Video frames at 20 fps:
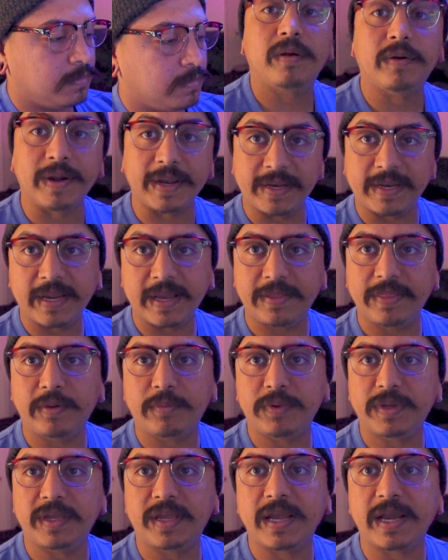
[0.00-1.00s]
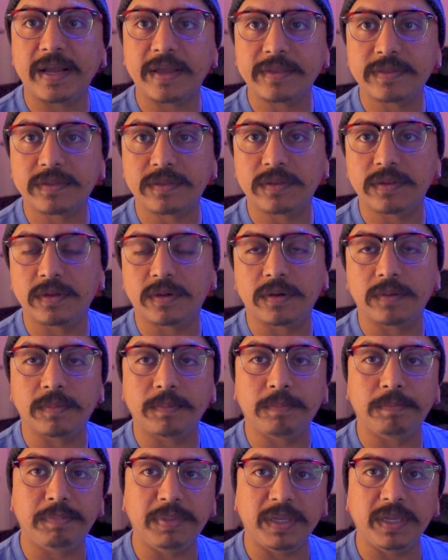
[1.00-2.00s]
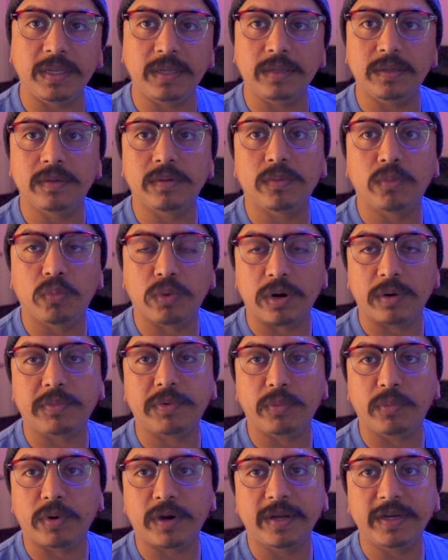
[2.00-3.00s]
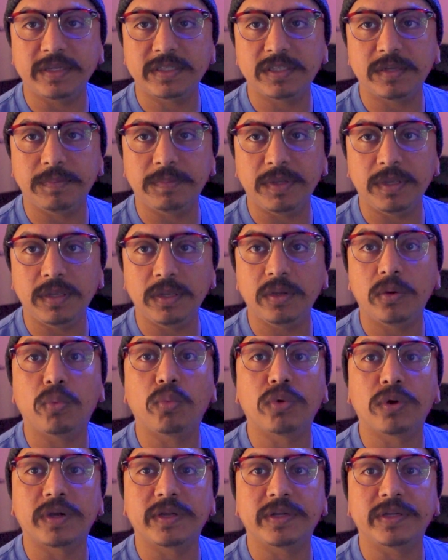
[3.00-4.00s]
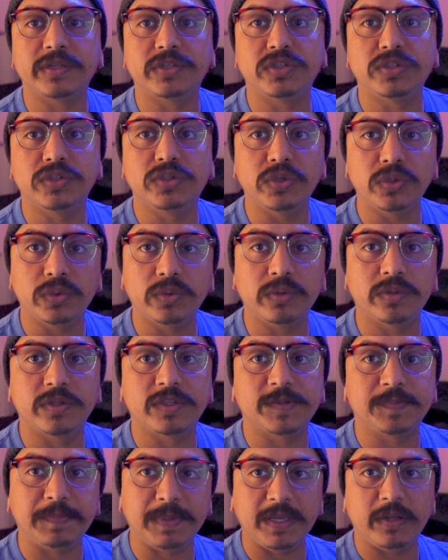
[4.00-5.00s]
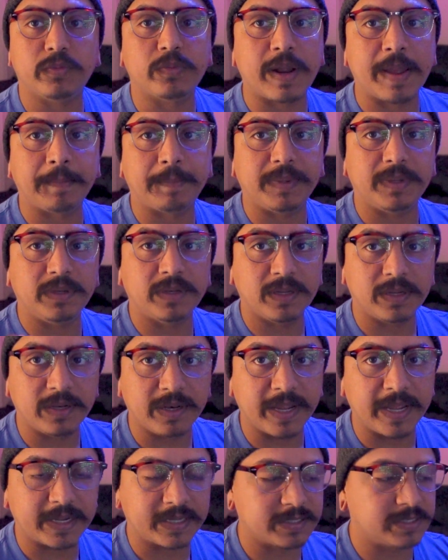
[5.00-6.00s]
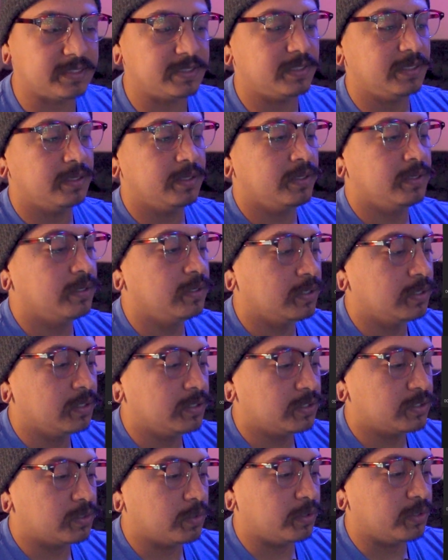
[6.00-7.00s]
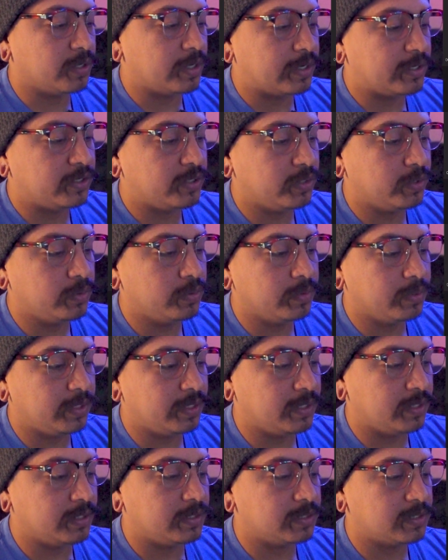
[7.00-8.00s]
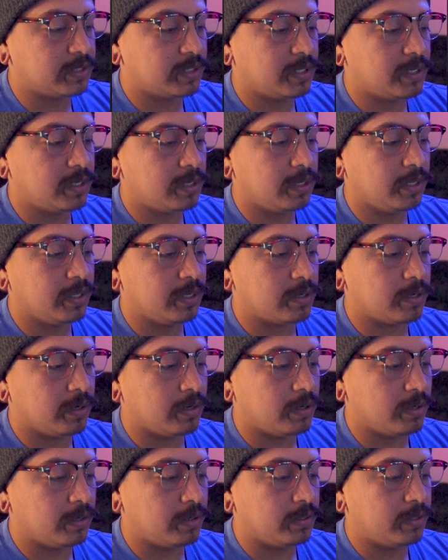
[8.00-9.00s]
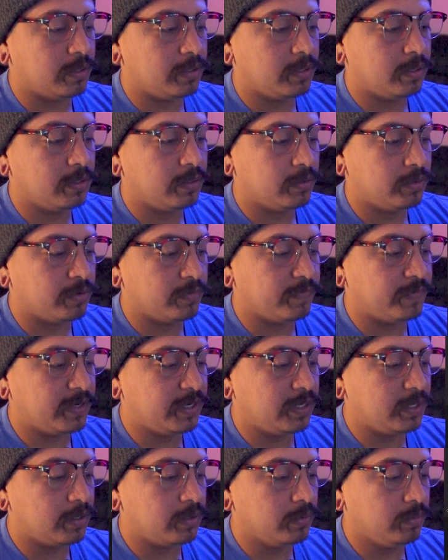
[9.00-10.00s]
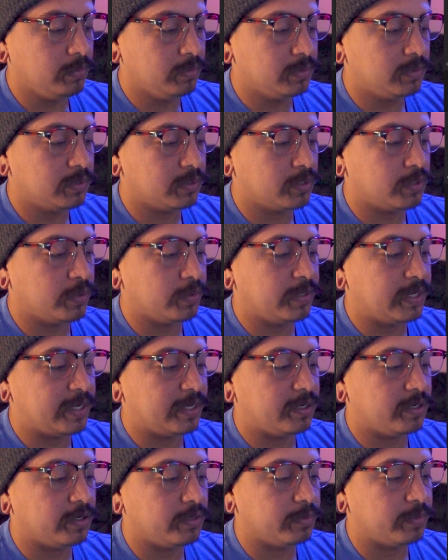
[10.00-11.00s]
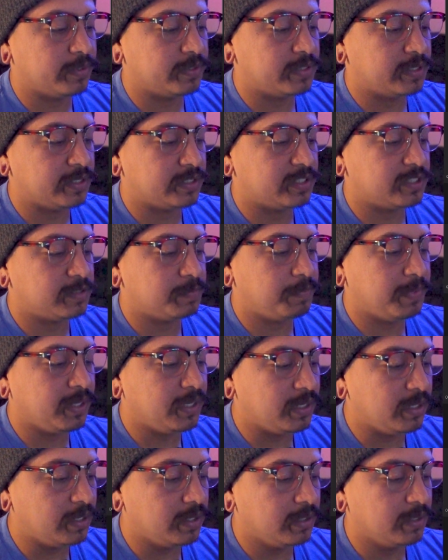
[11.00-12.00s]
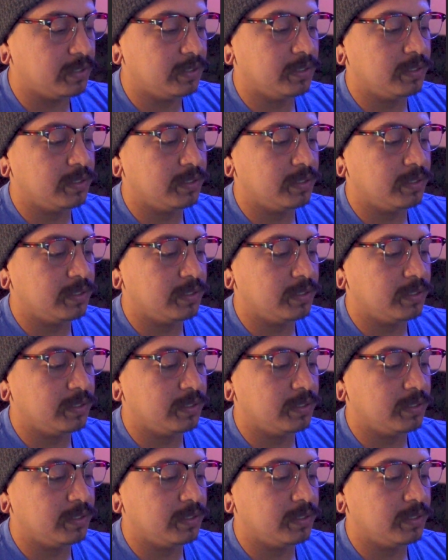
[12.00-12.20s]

All right, now that we got the beat where we want it to be, we're going to do the speed ramping next. So all you got to do is click on your video, go down here to where it says speed.